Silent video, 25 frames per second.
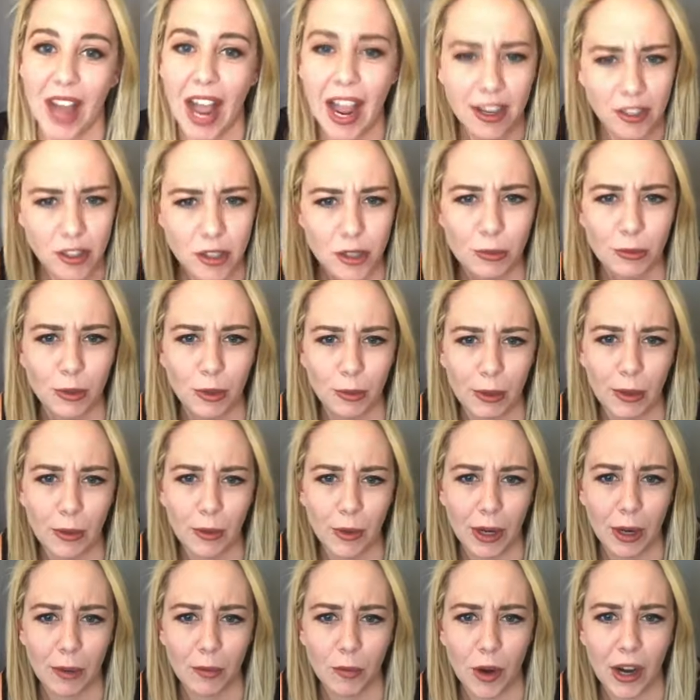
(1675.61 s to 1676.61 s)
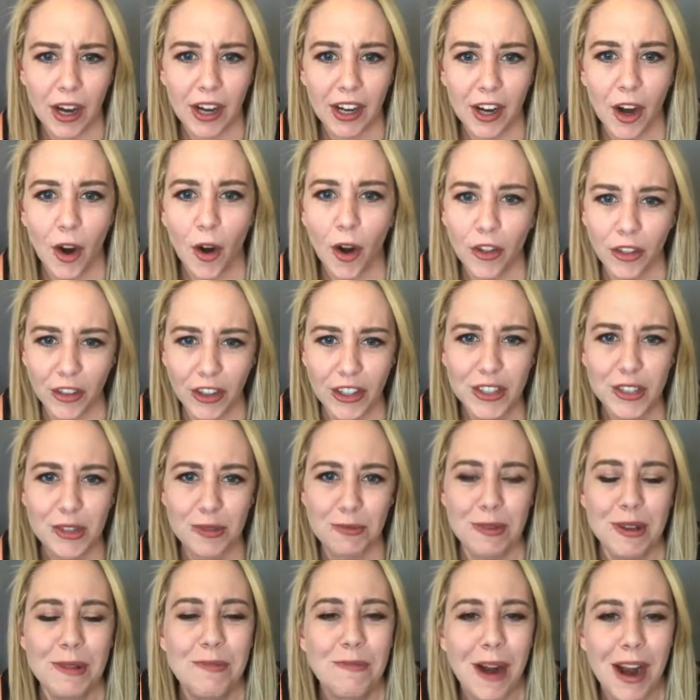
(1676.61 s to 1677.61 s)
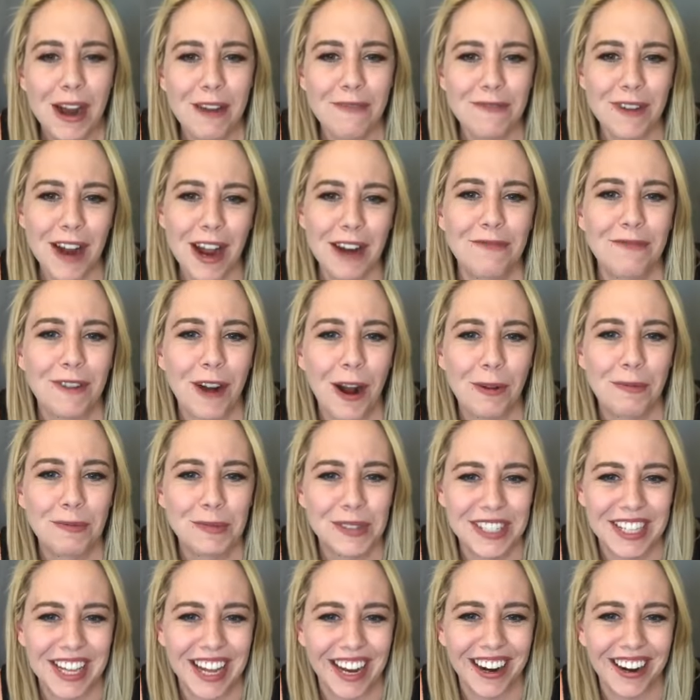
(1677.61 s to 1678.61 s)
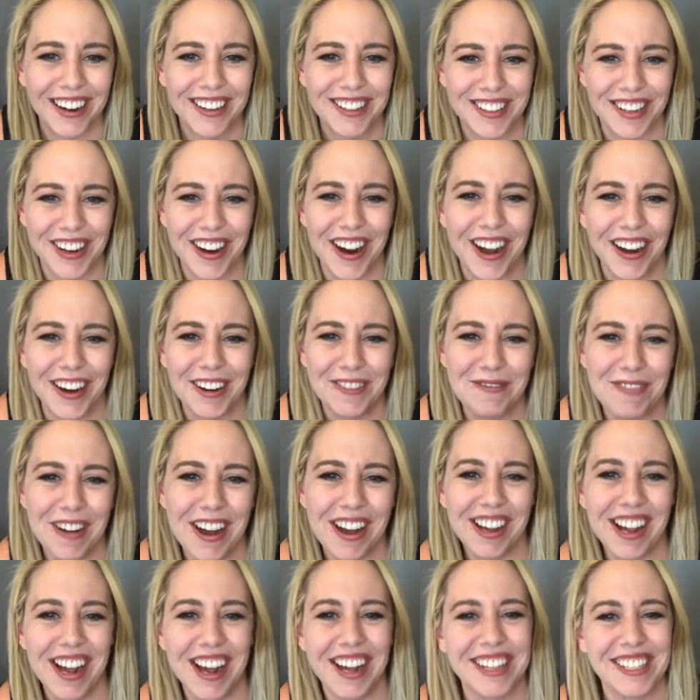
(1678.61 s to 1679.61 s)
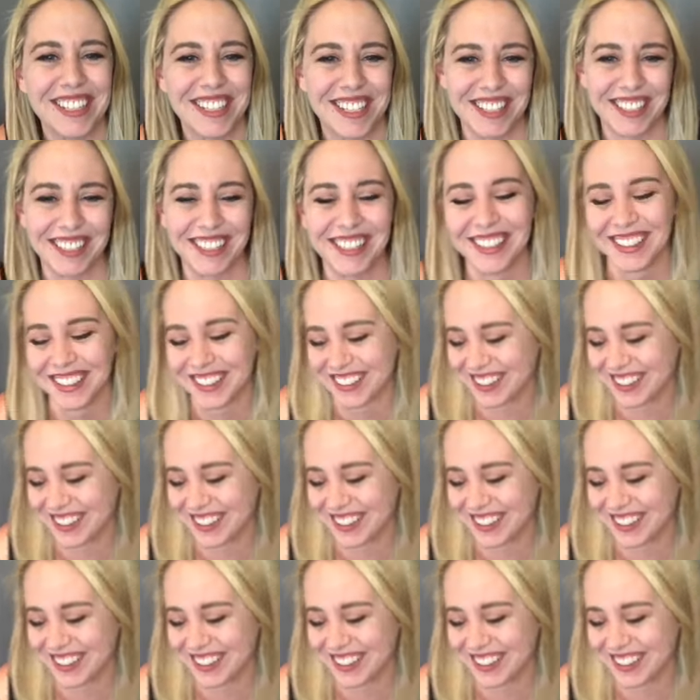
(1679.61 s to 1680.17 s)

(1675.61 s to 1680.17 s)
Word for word: I assume you mean what I'm wearing, unless you mean my Red Robes character on Among Us.